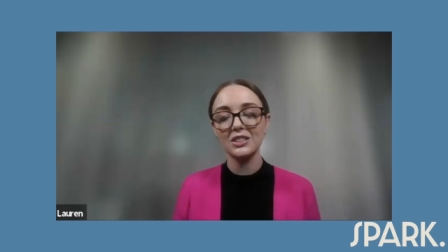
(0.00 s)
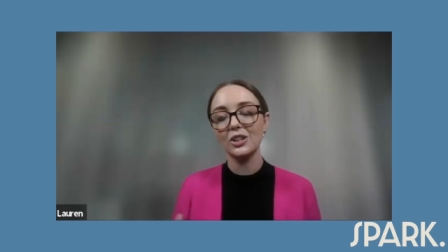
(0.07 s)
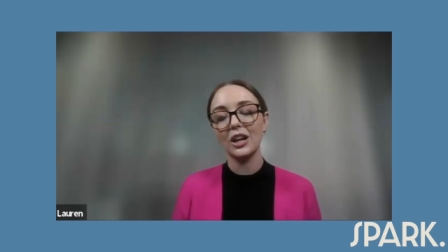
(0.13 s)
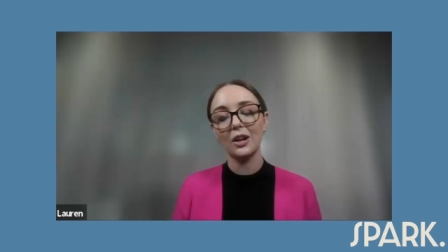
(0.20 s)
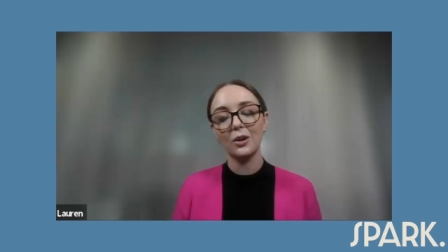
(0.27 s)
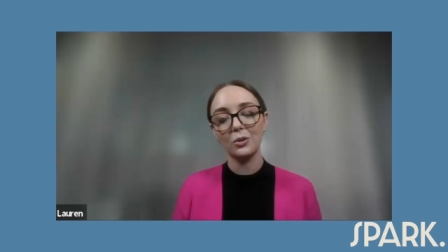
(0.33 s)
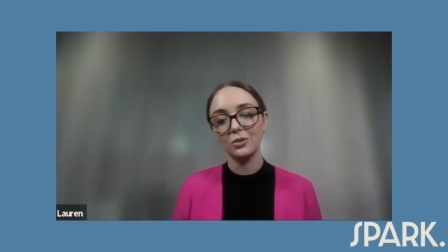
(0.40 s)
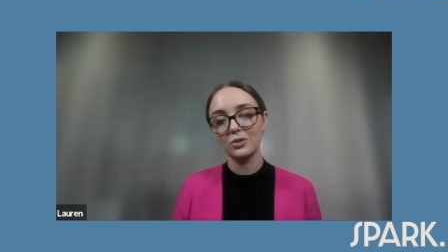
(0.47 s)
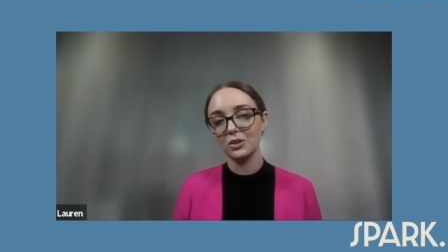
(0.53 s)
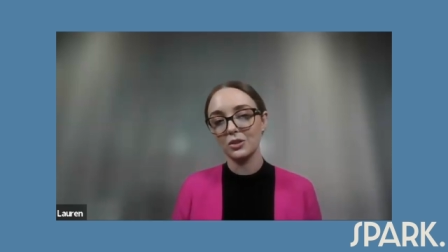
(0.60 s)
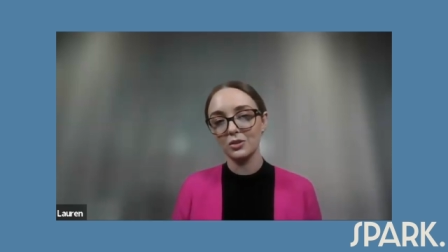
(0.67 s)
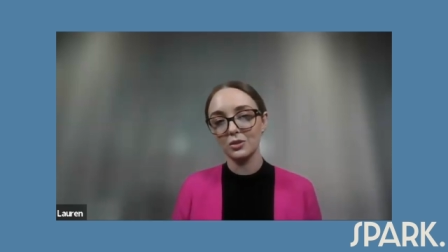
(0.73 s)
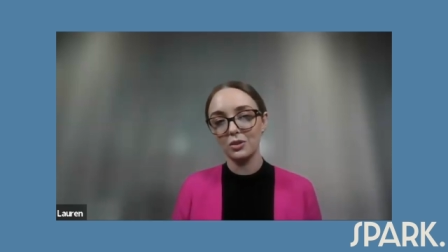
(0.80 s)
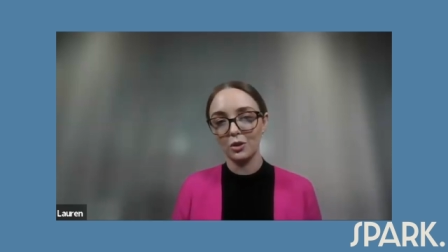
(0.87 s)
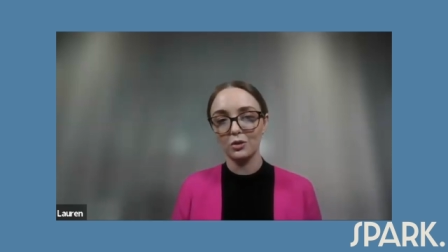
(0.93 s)
you can
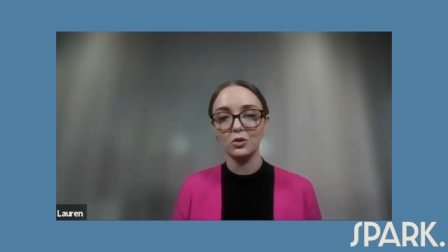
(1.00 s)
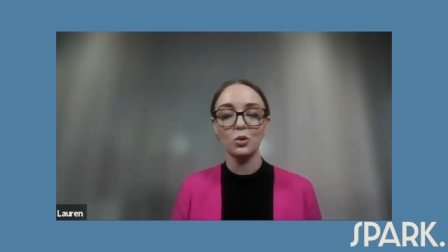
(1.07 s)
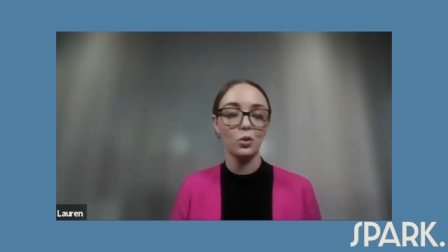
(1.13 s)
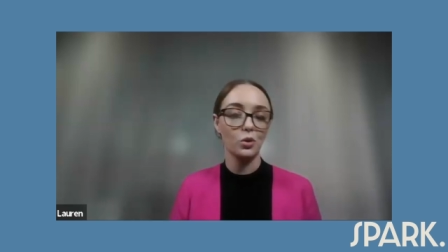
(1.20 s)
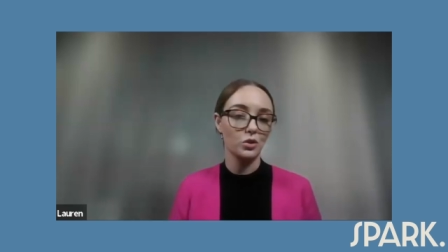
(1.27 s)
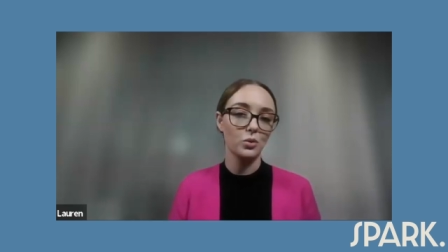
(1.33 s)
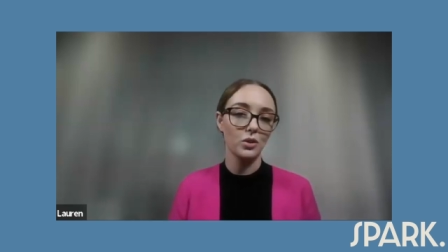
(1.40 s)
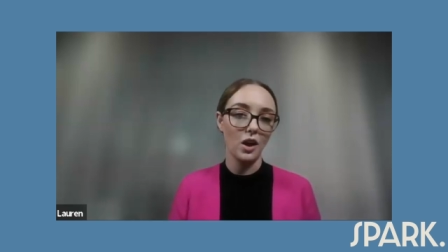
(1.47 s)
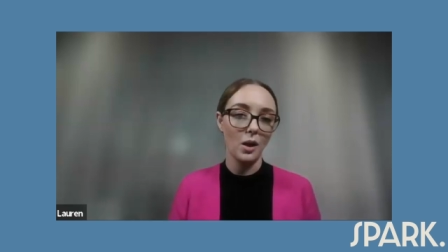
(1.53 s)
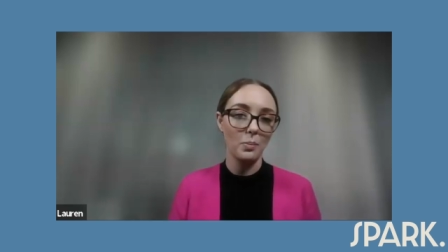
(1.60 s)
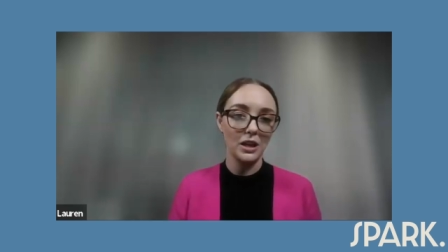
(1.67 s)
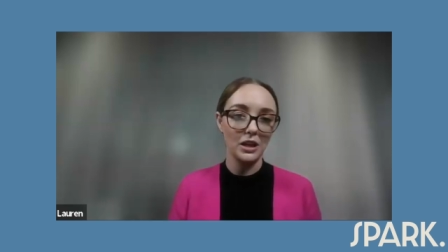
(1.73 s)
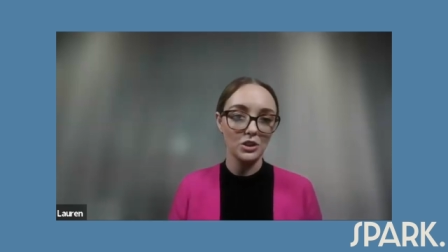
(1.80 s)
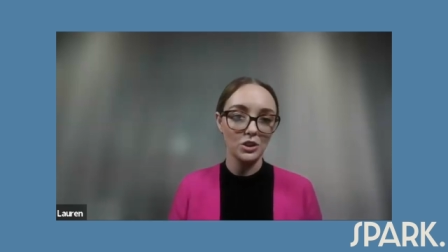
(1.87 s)
also go talk to an IP